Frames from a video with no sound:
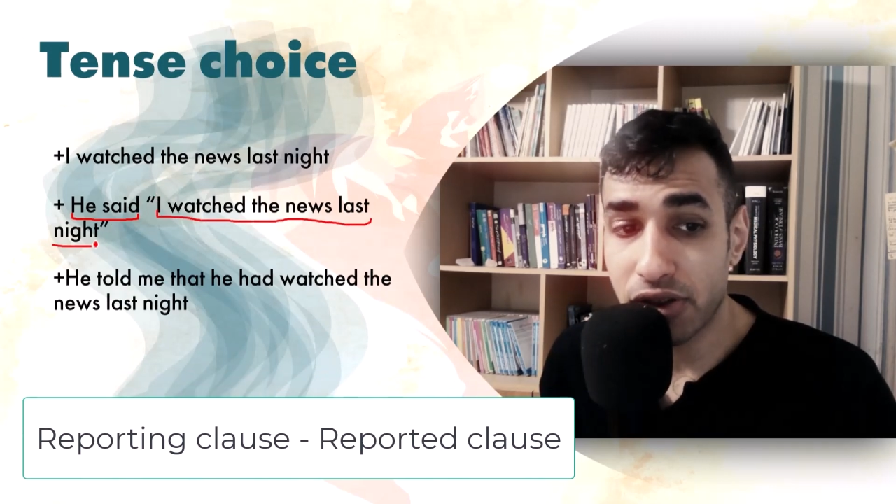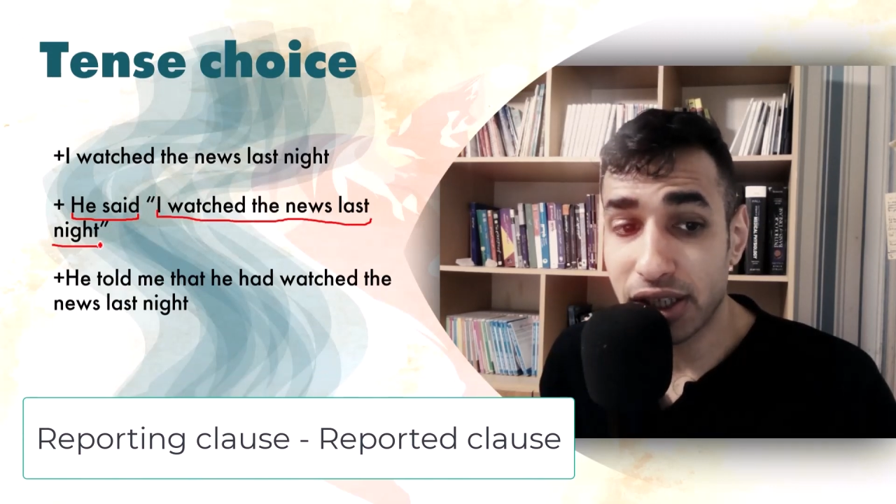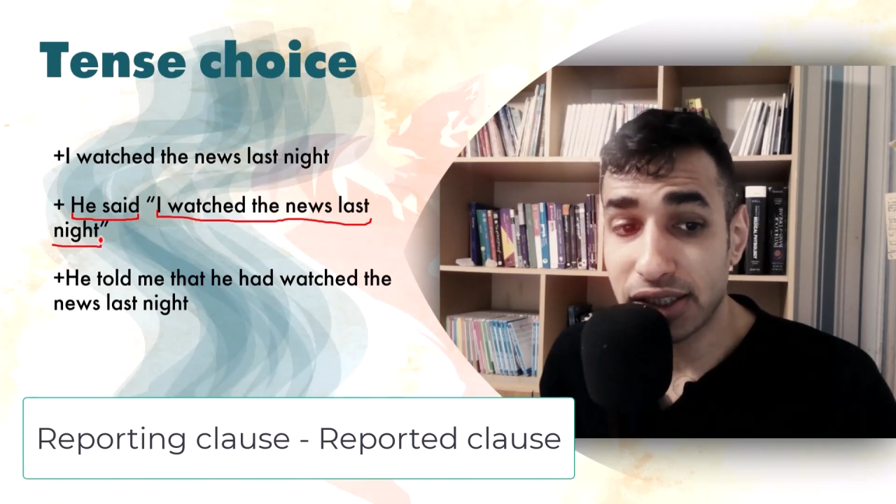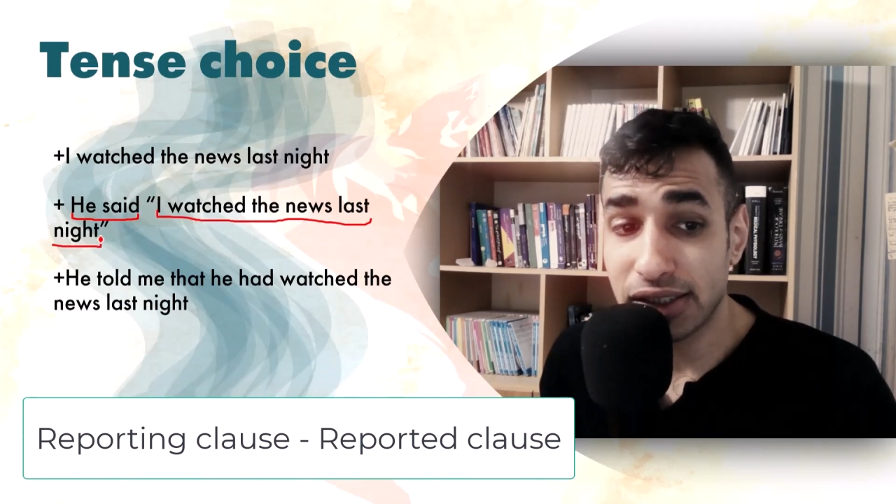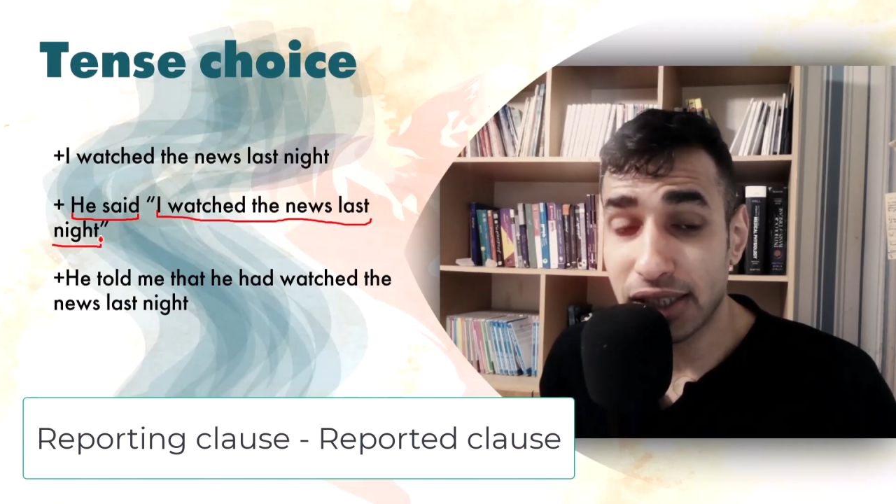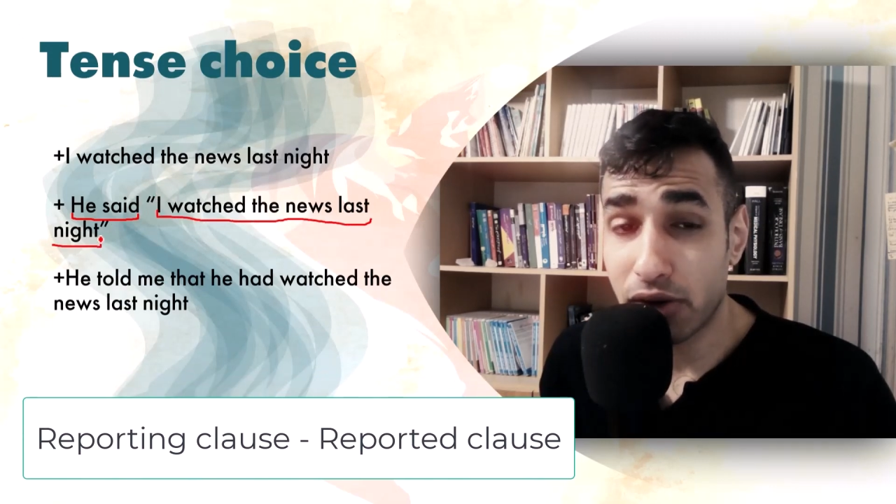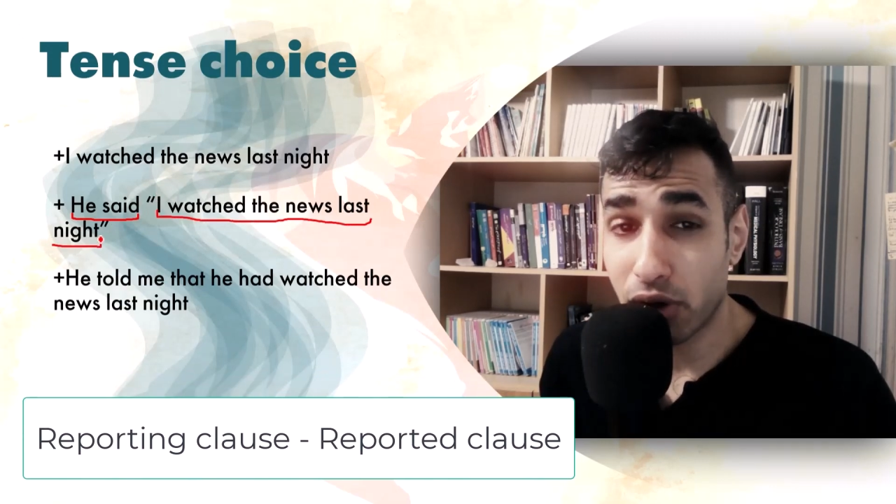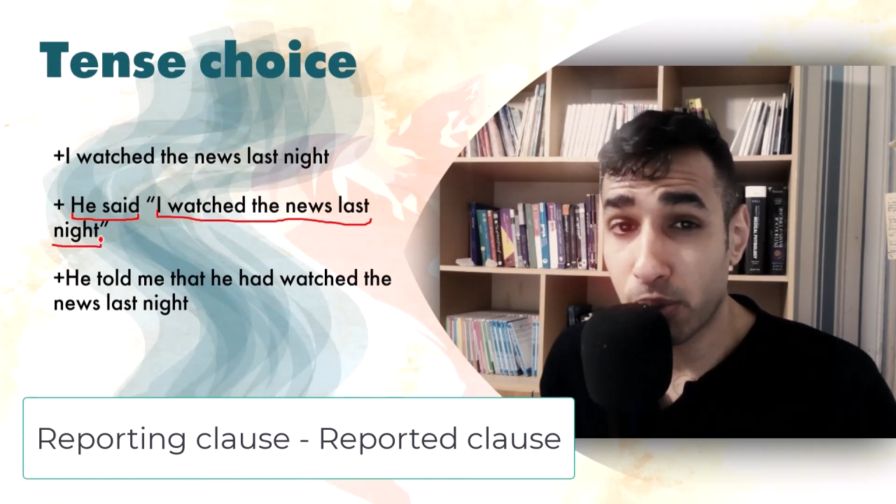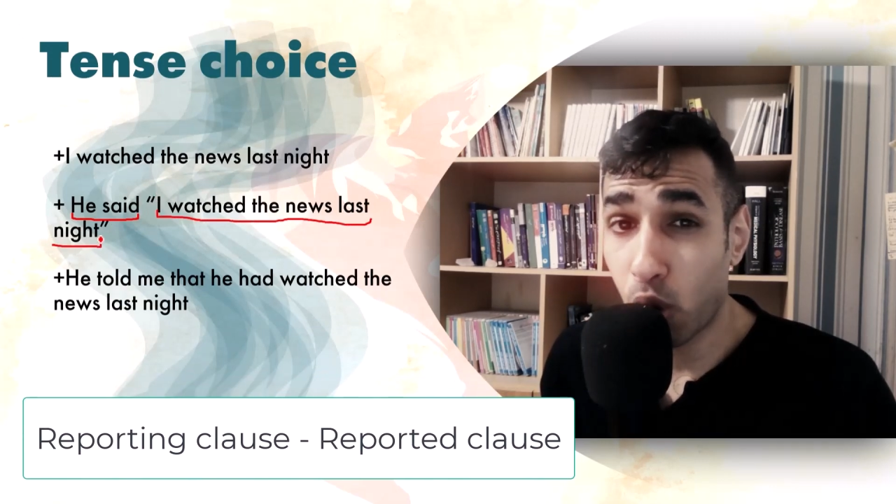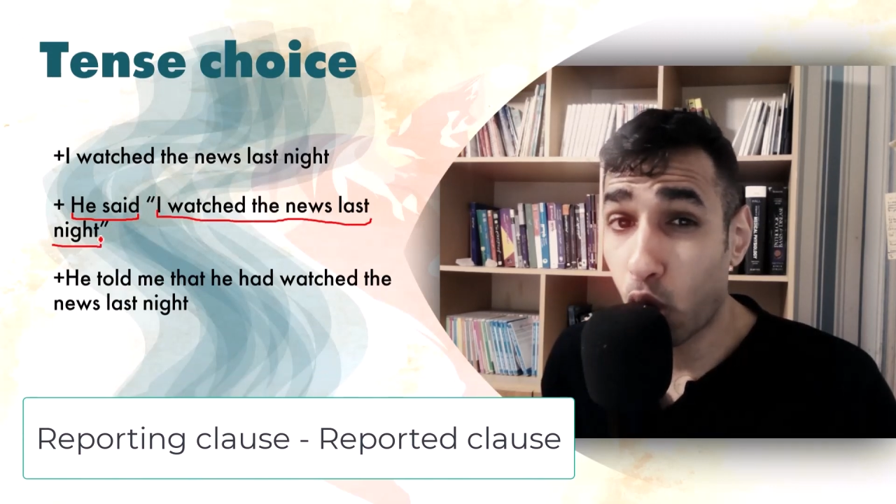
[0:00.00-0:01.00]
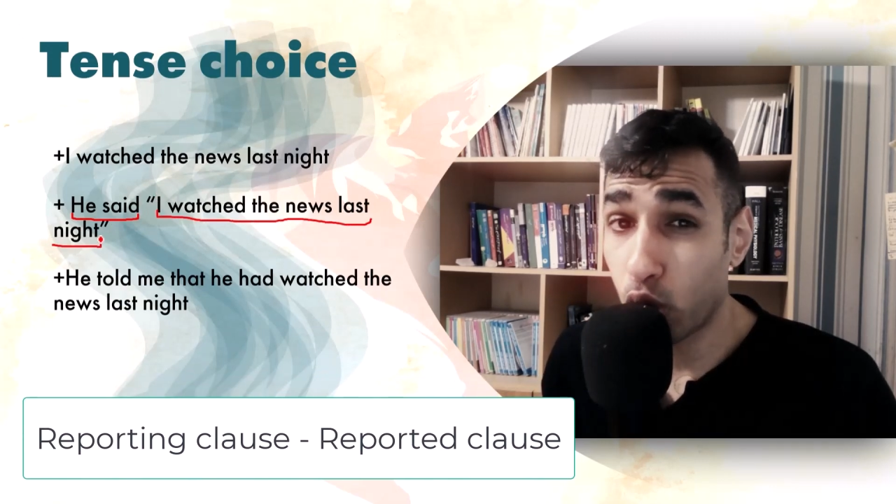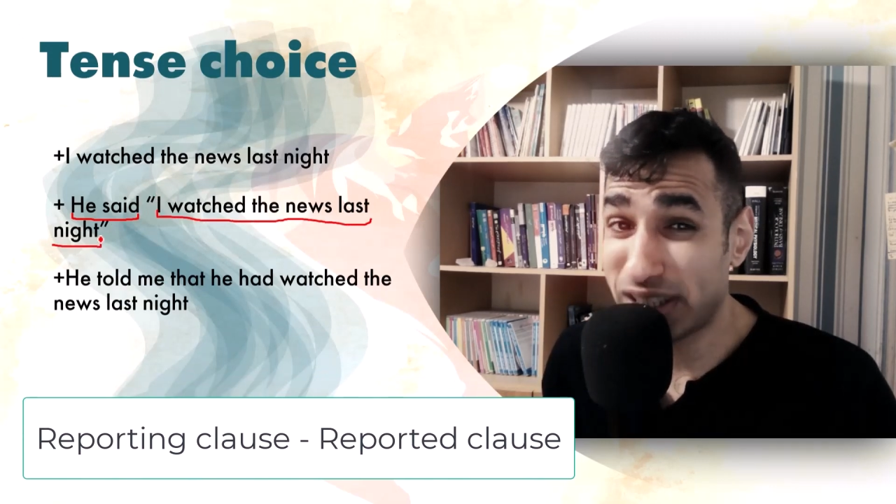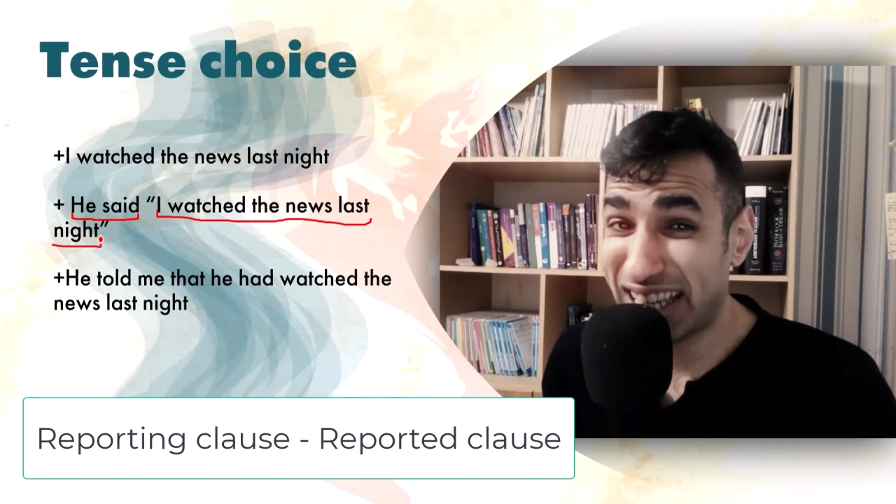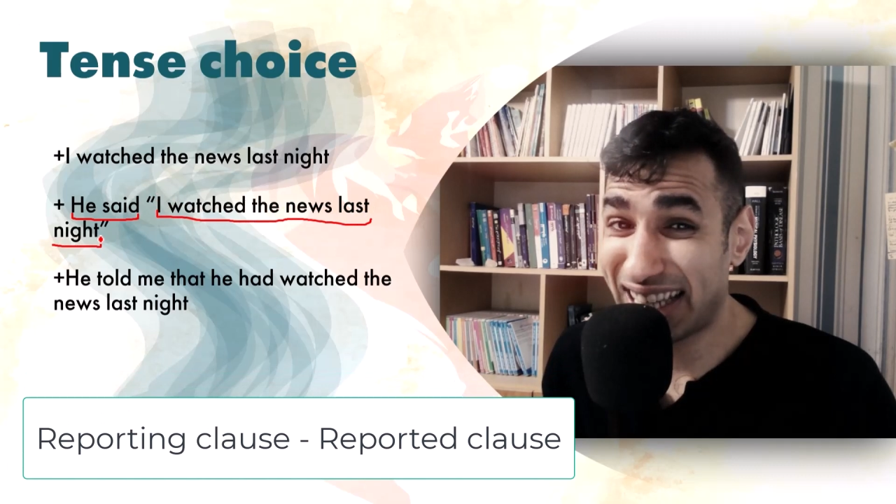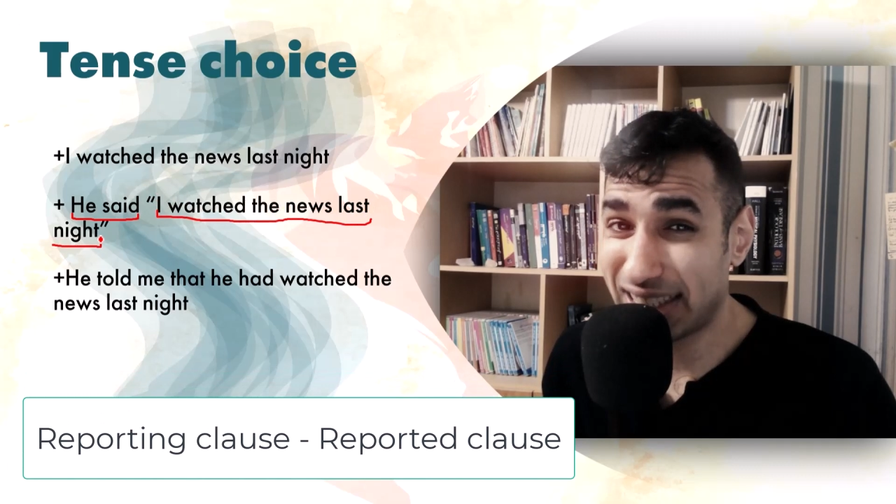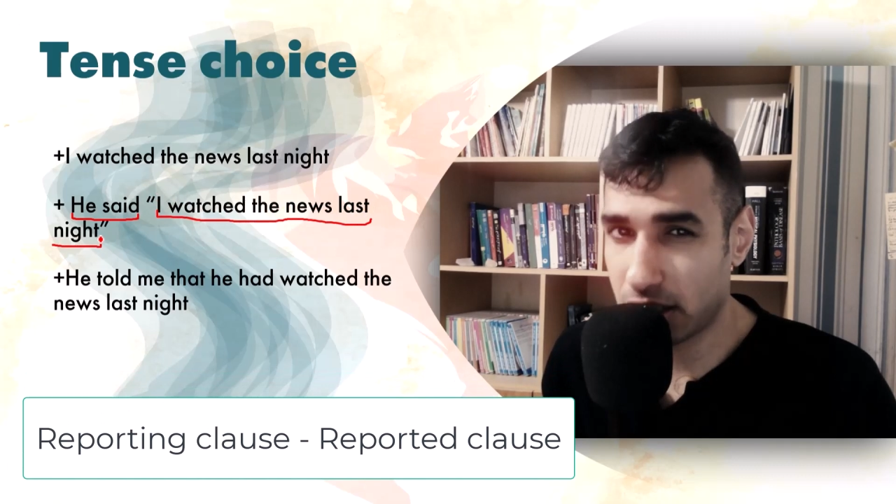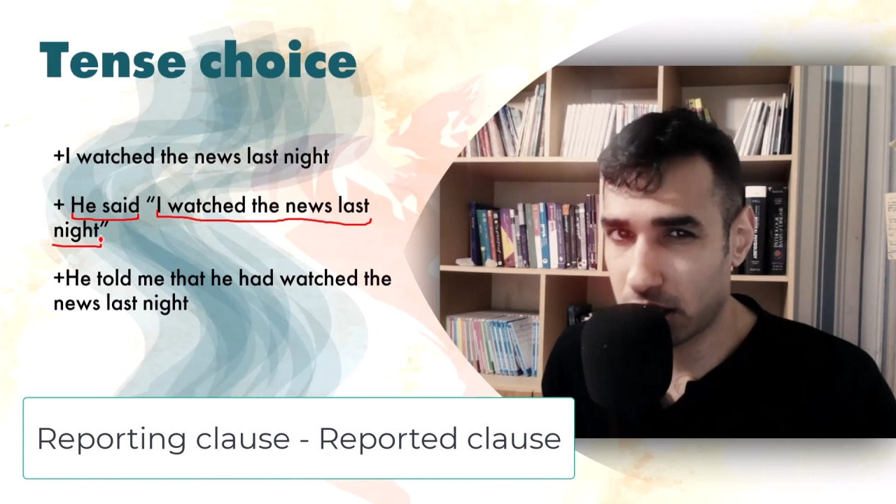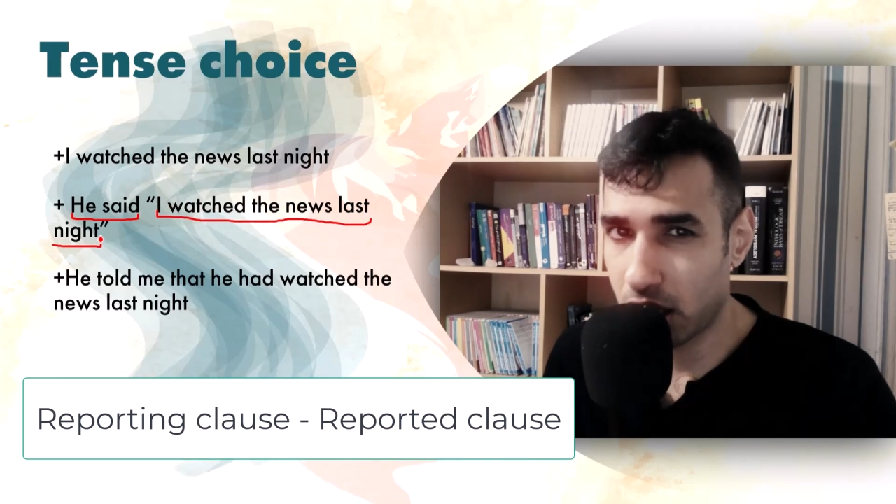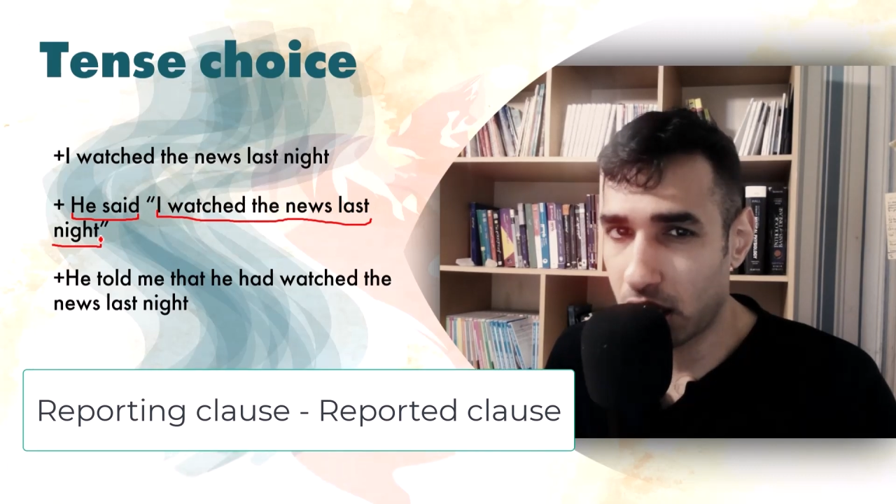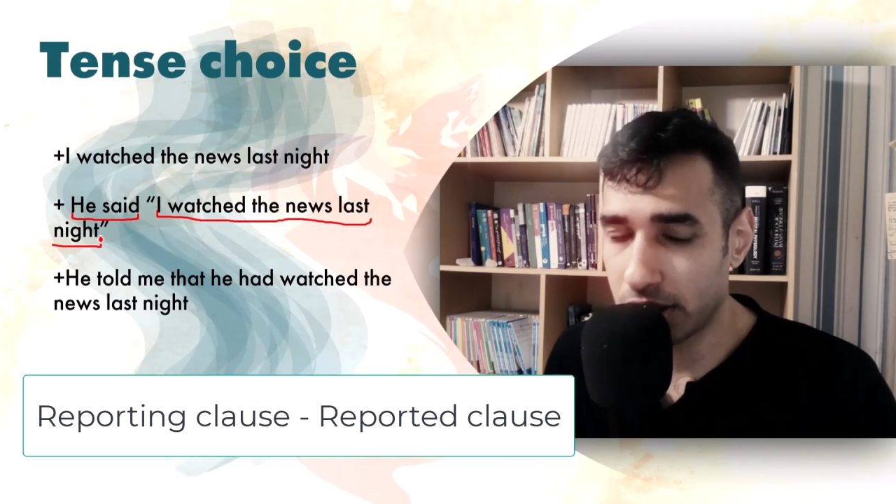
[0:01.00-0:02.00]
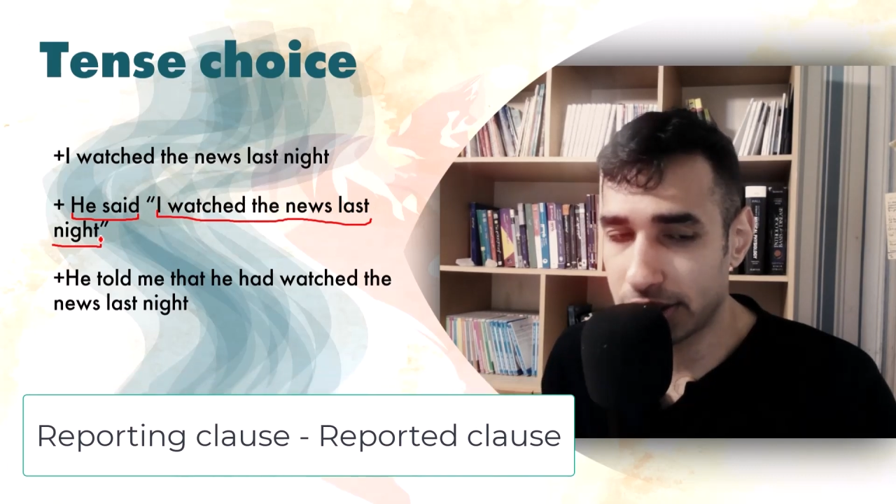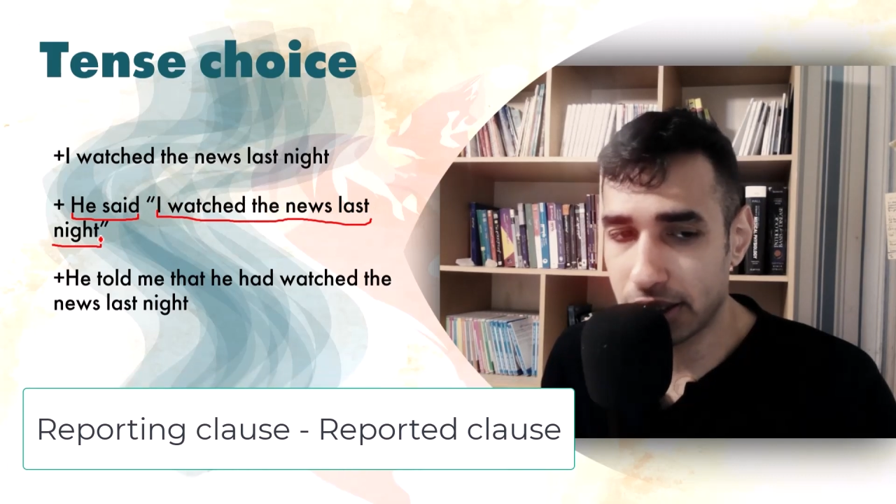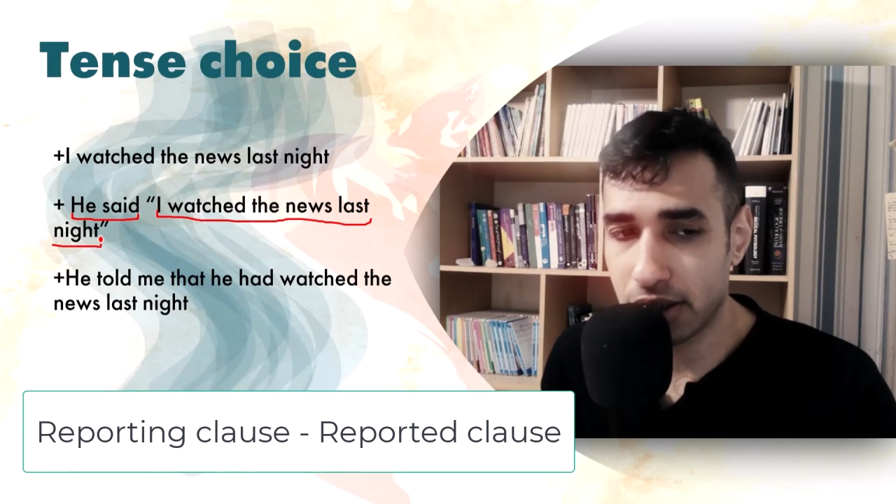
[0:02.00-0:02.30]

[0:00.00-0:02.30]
This is a reported clause.